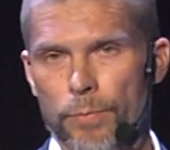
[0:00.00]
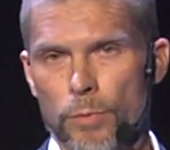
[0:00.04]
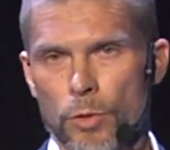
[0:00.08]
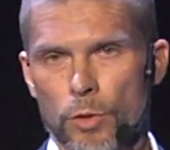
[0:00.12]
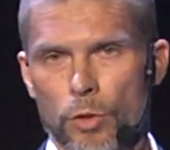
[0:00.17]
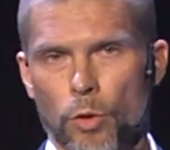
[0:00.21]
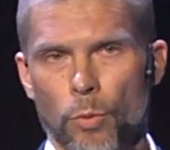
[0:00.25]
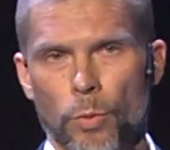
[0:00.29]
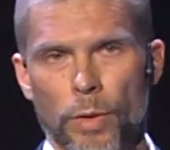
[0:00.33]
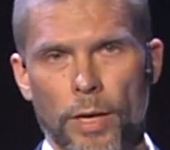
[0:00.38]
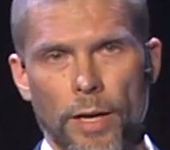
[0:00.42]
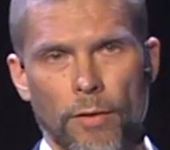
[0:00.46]

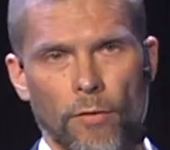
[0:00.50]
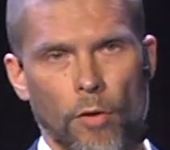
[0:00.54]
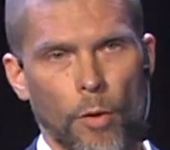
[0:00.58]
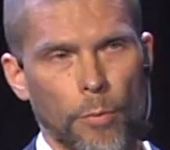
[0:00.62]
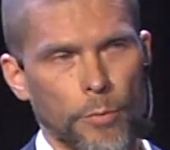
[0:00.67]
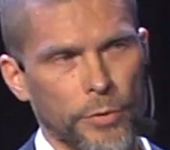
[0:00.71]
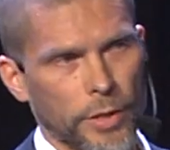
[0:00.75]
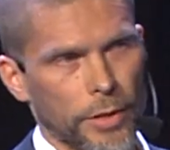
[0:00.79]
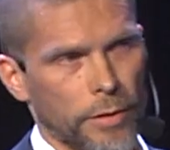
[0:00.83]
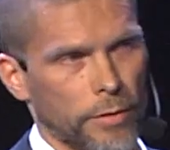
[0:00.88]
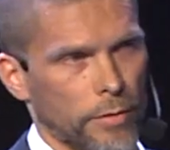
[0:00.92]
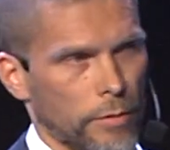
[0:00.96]
So we have
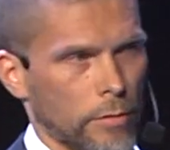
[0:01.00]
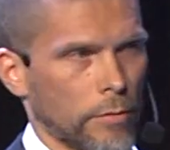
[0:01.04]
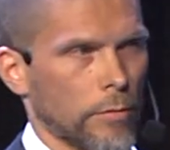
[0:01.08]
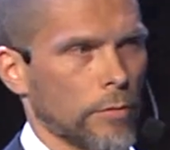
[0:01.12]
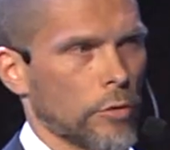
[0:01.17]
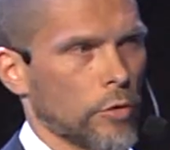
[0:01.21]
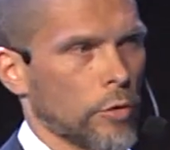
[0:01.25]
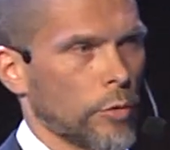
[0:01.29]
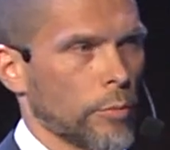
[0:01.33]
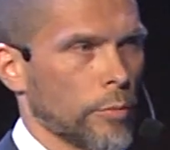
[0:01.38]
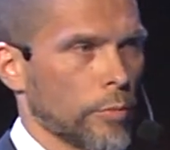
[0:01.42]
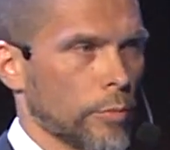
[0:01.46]
opted
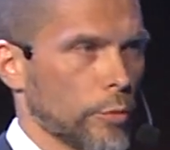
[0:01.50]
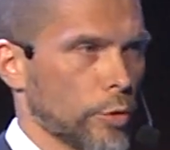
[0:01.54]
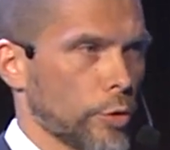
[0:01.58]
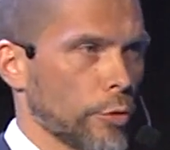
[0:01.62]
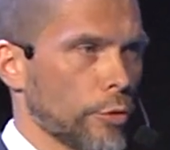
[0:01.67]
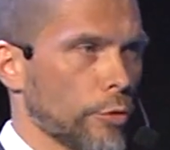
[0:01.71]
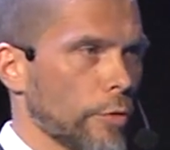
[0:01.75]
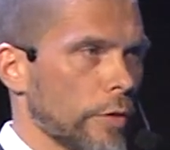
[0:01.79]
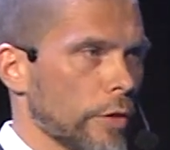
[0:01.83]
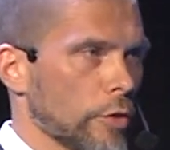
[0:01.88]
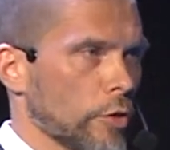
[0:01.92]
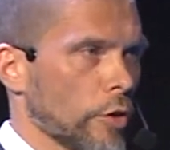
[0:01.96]
to
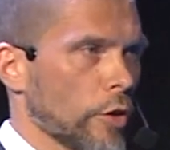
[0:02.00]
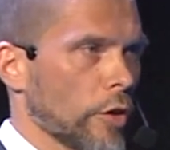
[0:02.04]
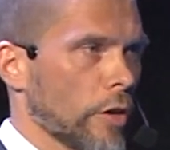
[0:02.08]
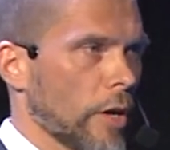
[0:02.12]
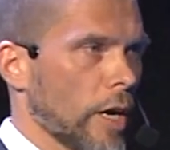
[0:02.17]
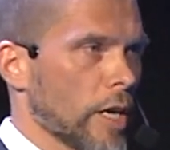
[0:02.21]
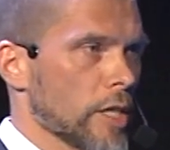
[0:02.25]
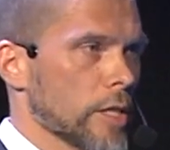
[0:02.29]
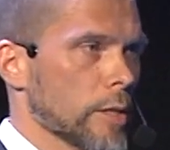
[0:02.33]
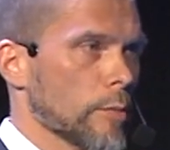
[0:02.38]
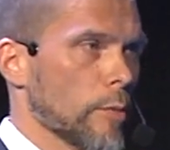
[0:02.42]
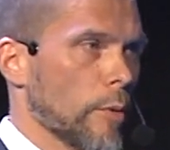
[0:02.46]
do this on a
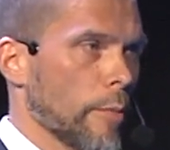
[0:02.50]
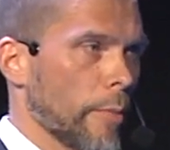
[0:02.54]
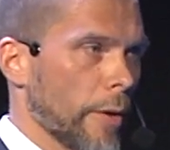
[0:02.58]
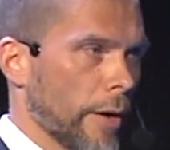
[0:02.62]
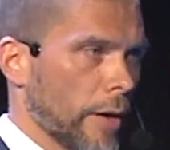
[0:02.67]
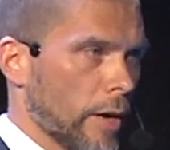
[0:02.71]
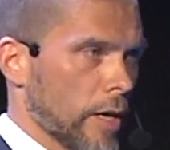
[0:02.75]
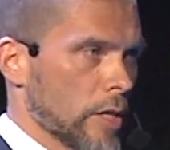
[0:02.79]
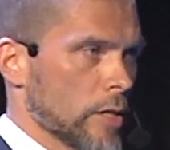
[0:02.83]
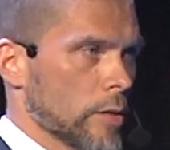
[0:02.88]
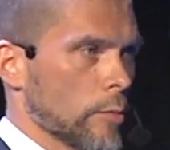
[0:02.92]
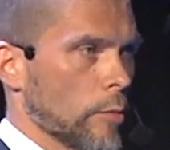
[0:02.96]

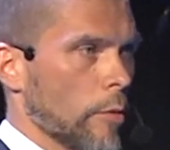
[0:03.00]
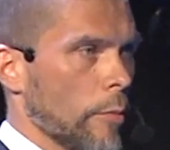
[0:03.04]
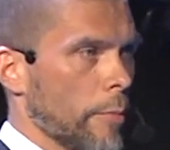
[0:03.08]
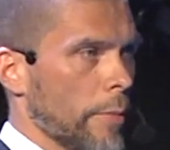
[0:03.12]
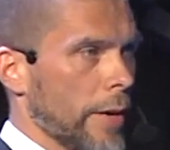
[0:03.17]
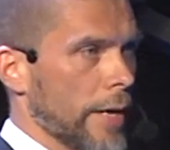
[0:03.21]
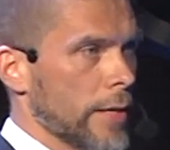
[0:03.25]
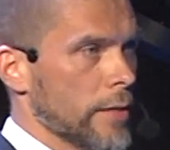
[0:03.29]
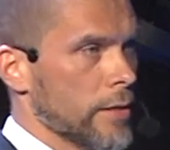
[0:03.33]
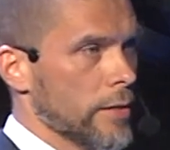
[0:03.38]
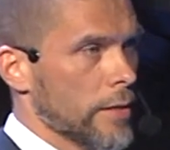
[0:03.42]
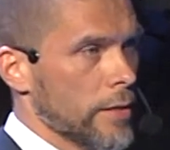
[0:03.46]
customer-by-customer
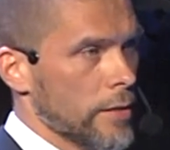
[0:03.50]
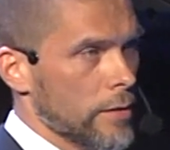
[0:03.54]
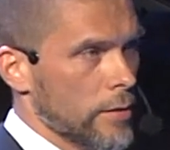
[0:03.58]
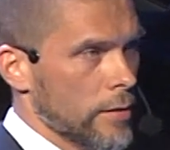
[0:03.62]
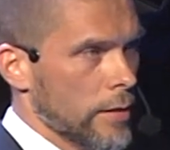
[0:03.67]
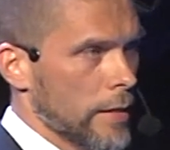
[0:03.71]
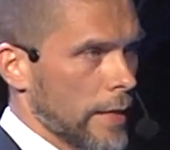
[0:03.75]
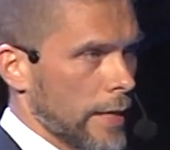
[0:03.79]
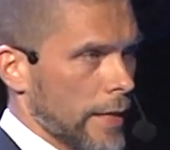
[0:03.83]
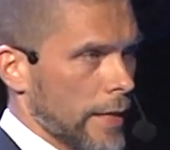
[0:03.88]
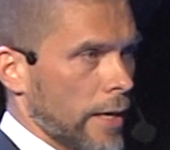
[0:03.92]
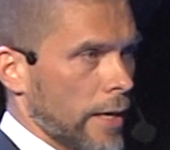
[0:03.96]
basis
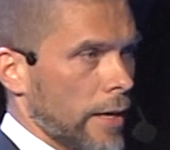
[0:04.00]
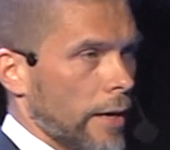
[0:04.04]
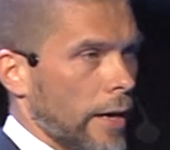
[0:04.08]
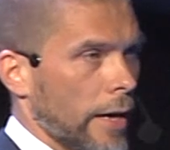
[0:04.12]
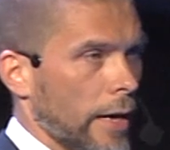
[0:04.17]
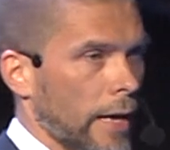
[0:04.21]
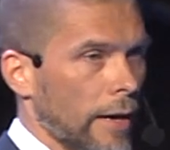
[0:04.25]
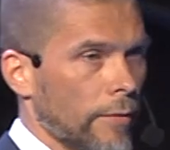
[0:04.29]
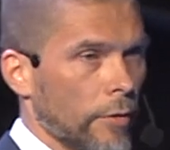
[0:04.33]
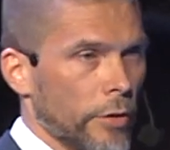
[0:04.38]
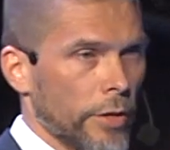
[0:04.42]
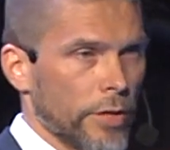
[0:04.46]

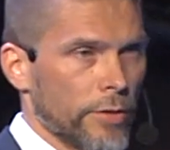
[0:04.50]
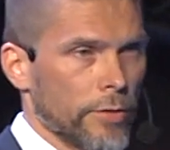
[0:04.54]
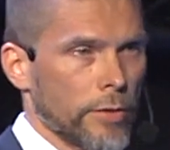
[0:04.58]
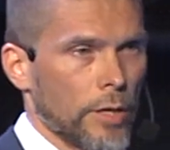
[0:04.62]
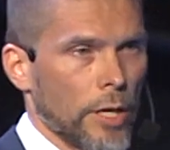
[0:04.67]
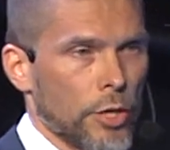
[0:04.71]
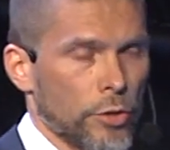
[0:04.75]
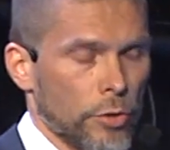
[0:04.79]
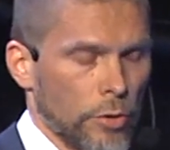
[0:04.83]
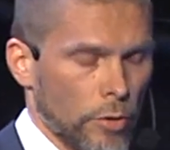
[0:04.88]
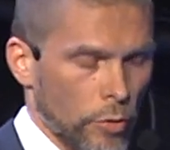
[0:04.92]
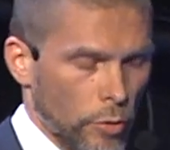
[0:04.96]
and have a
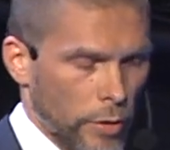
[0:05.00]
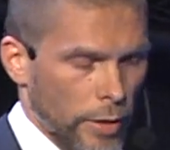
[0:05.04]
discussion.